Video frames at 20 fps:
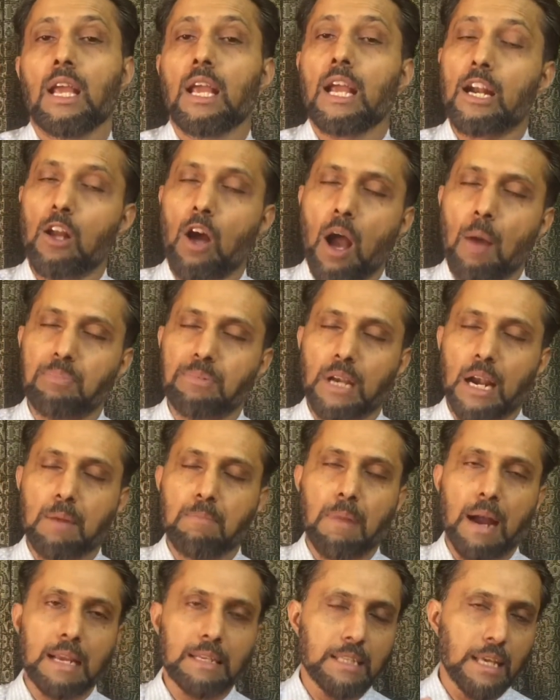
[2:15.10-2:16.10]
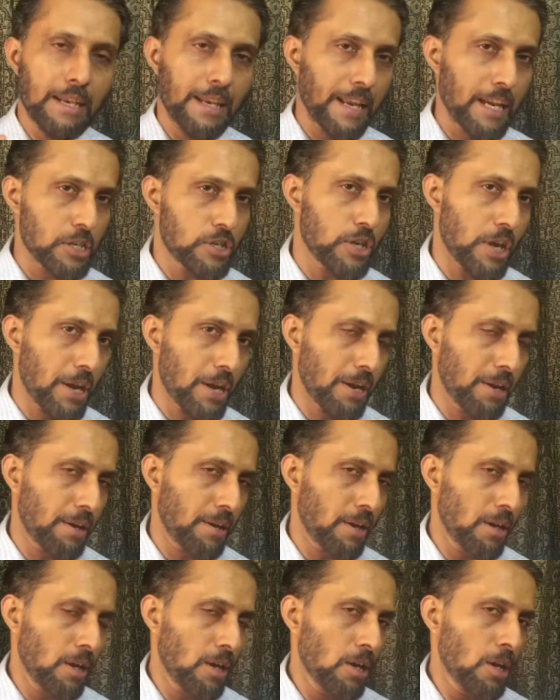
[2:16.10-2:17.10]
adopted by the
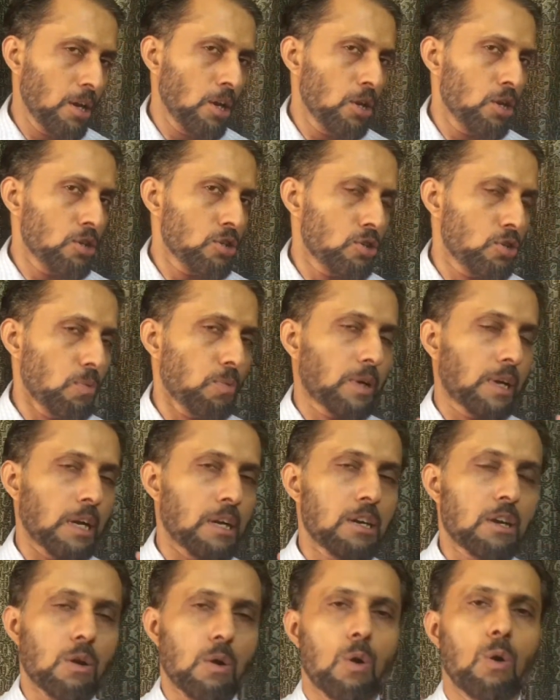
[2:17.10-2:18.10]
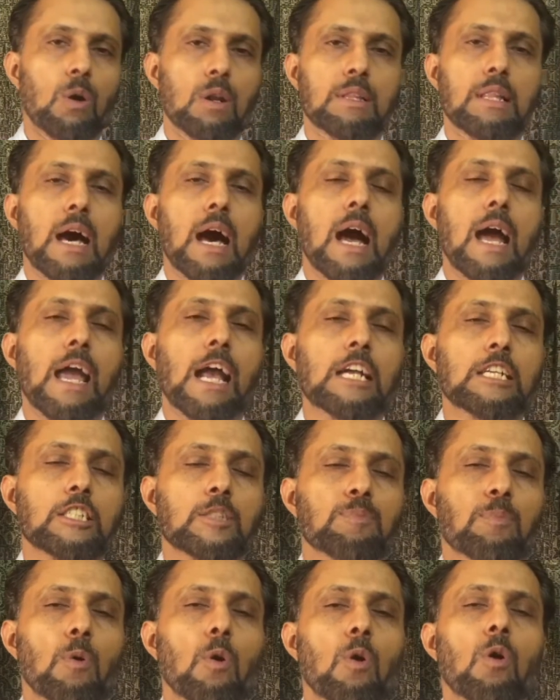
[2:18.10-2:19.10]
nation to control the
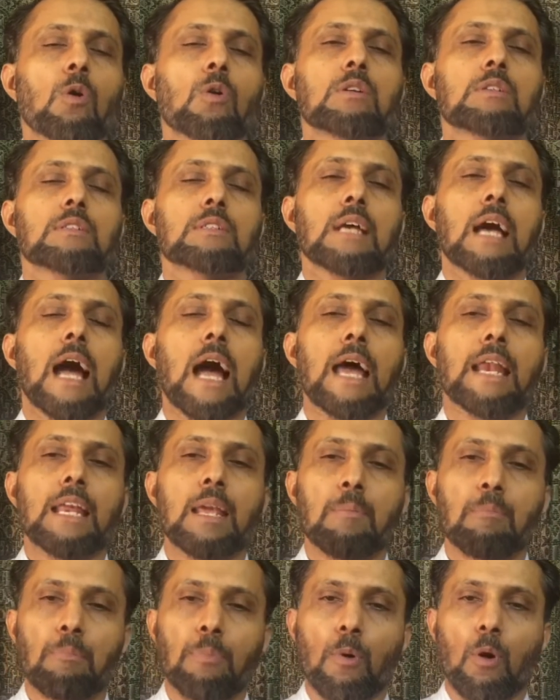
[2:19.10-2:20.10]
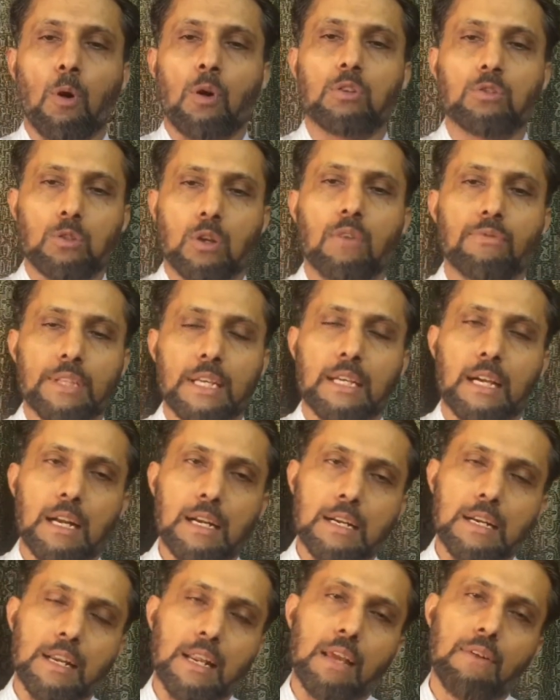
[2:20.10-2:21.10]
exports and imports of the
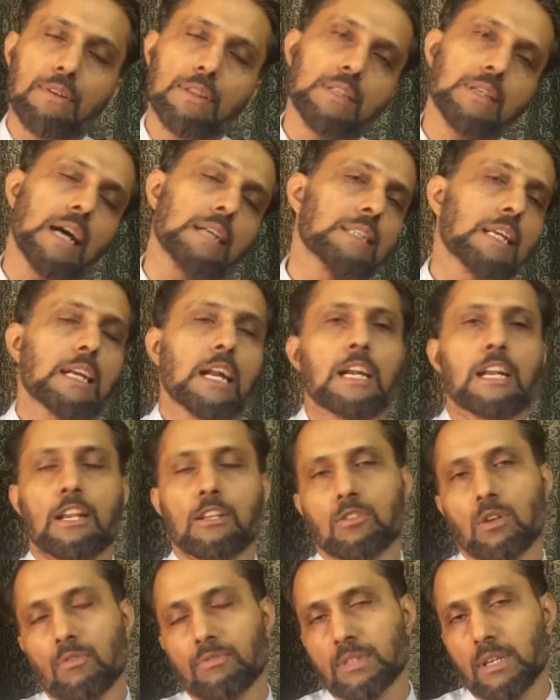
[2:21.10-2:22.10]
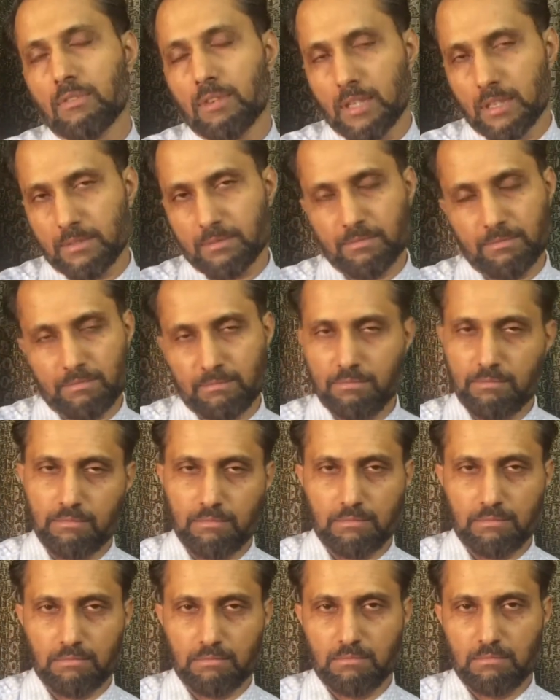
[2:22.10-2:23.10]
country with other countries of the world.
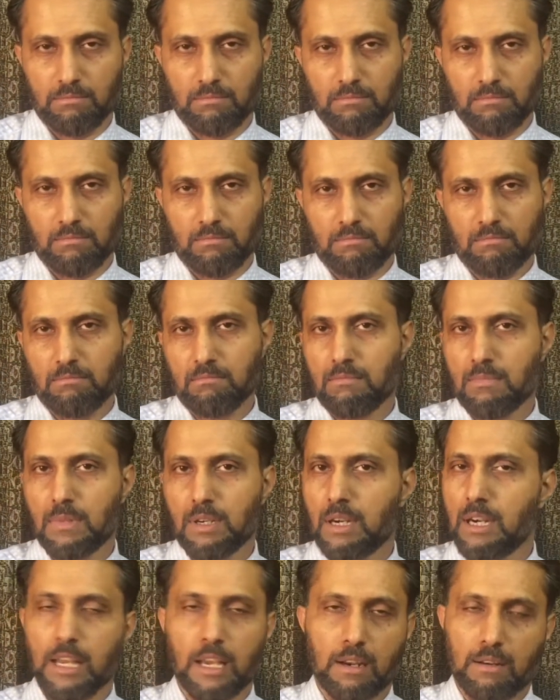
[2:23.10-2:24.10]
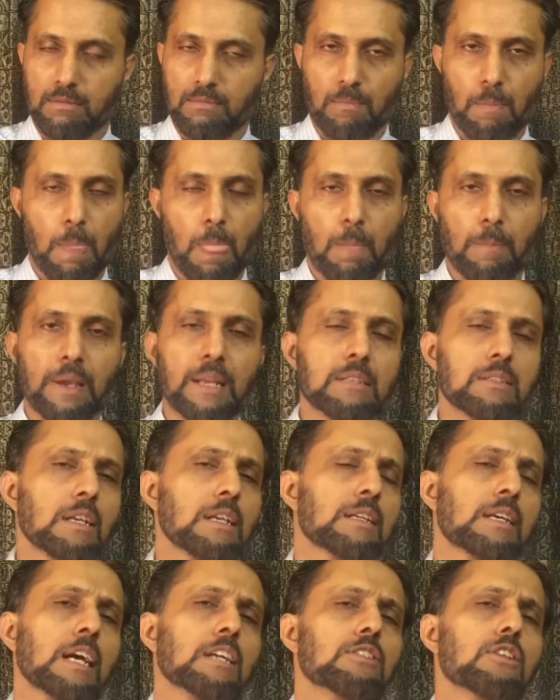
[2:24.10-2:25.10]
Clear? Means
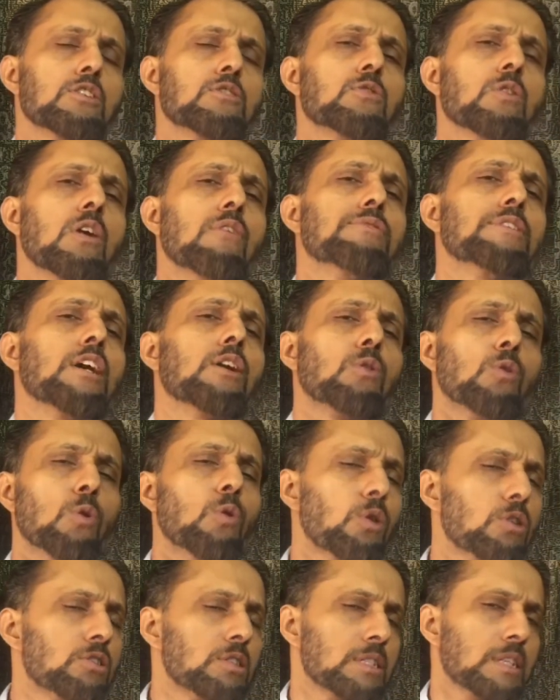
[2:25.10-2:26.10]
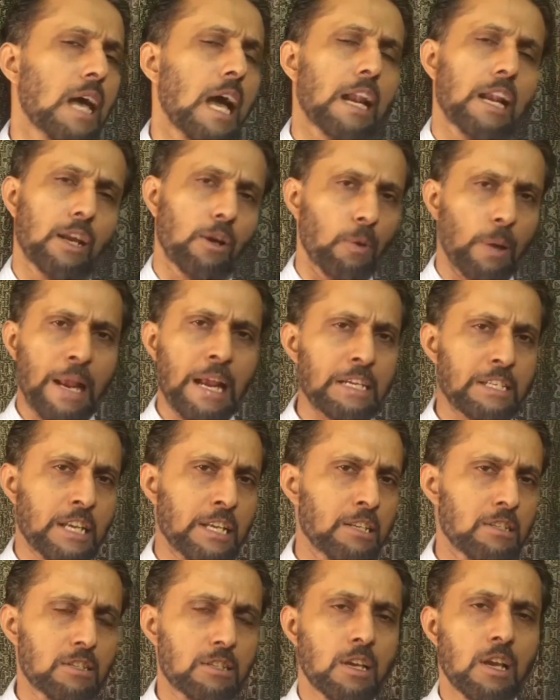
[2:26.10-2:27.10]
it consists of the rules and
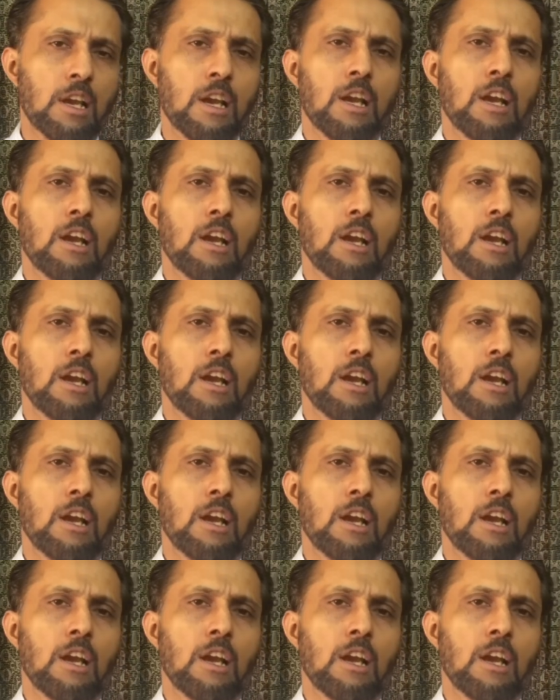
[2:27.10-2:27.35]
regulations